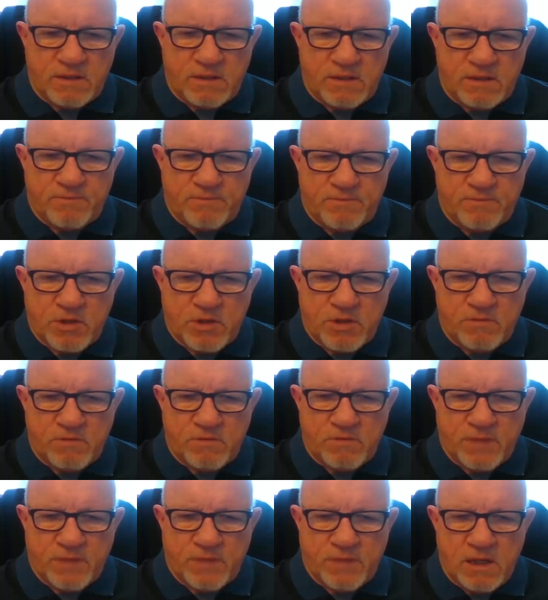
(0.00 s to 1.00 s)
So
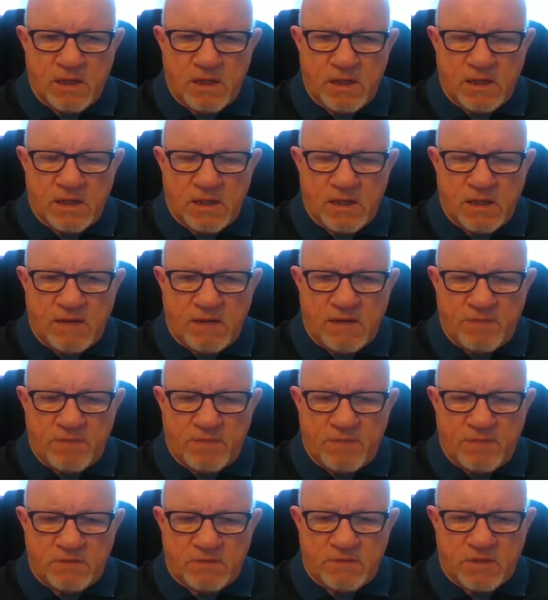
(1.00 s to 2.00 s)
now I played the
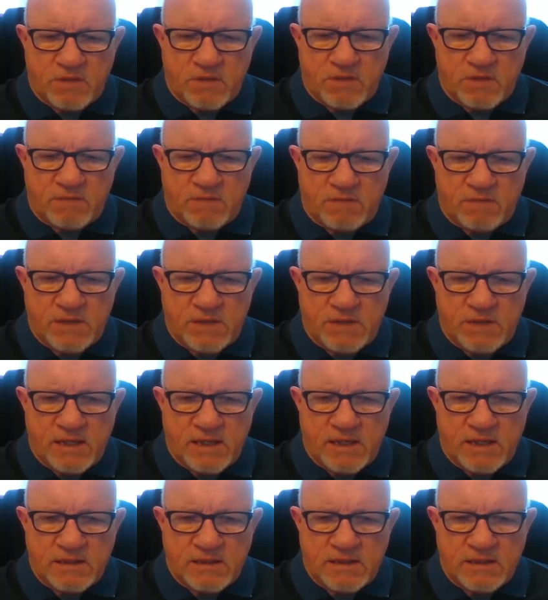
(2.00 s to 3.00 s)
rook up to
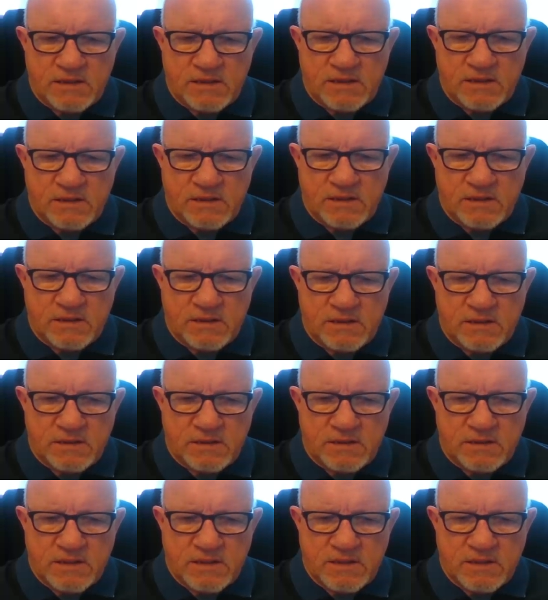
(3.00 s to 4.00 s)

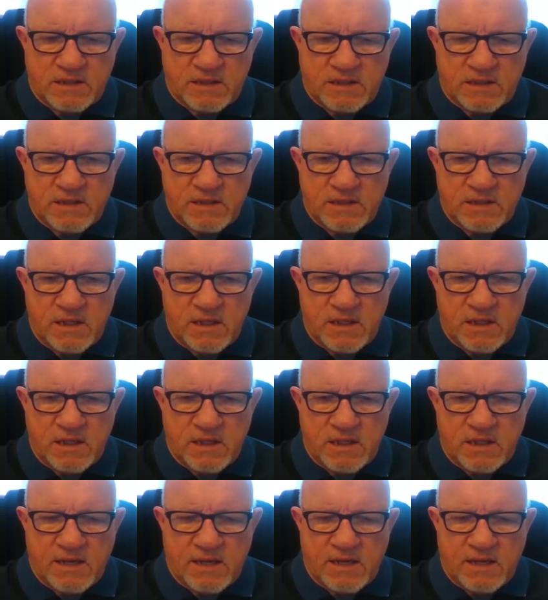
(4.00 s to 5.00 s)
a6.
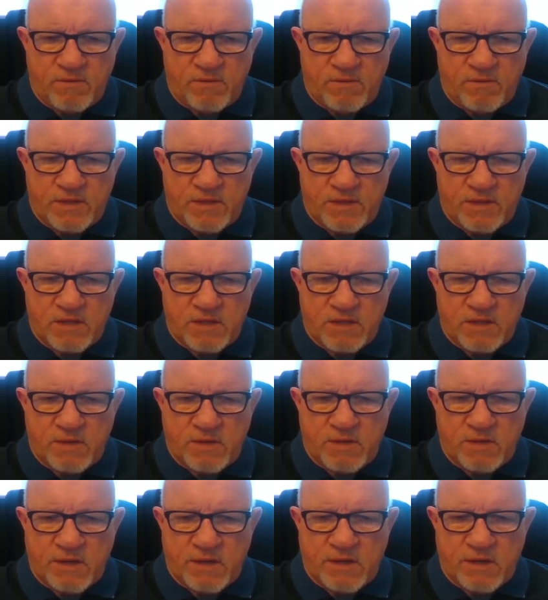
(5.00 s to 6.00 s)
Now this is where
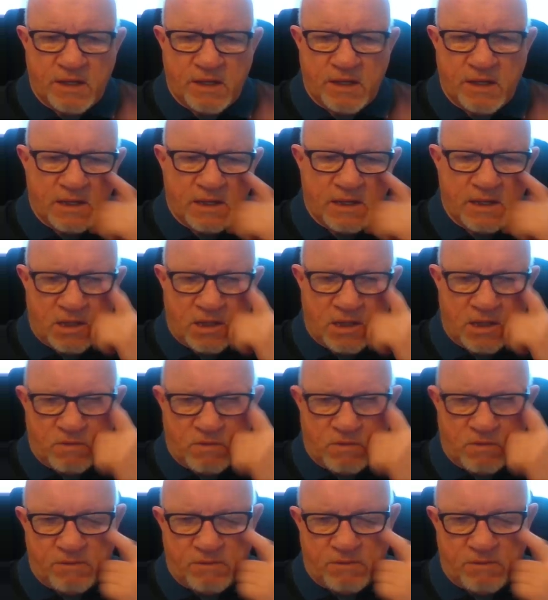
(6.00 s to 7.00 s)
I can swing my
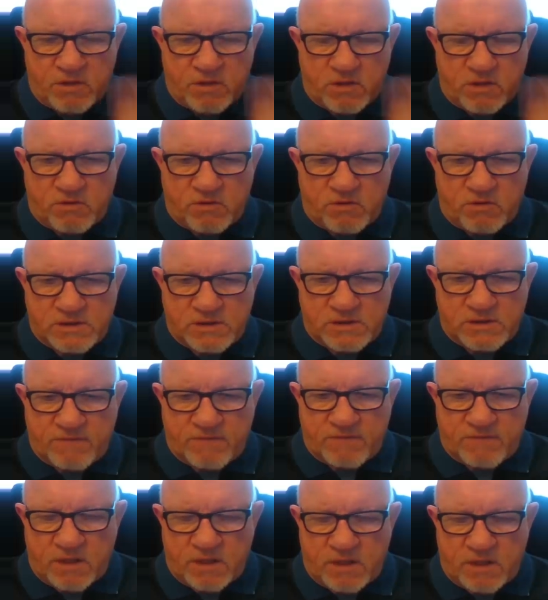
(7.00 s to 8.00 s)
rook across after
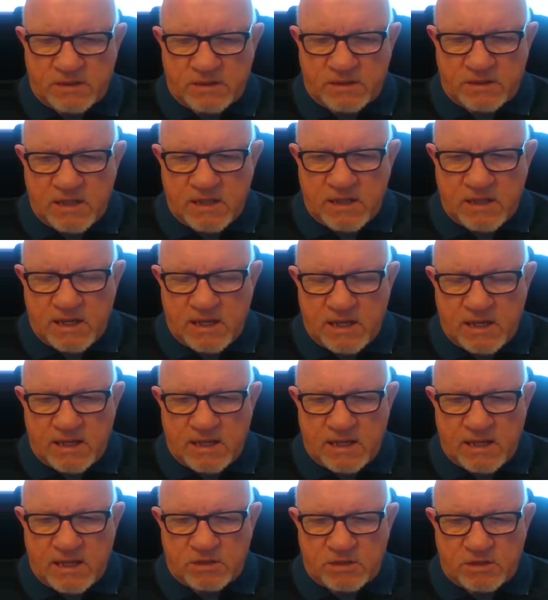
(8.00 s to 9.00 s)
knight
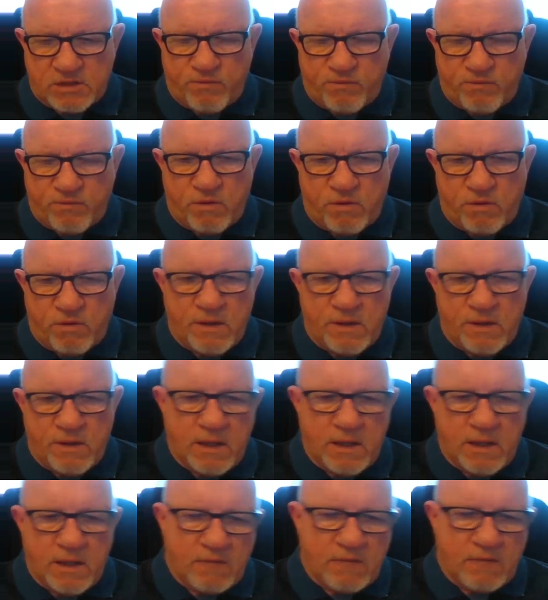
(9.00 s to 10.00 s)
h4.
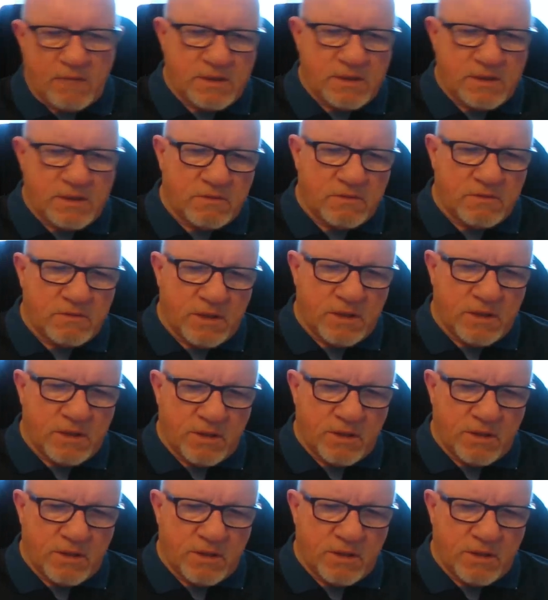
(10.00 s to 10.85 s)
How will he deal with this?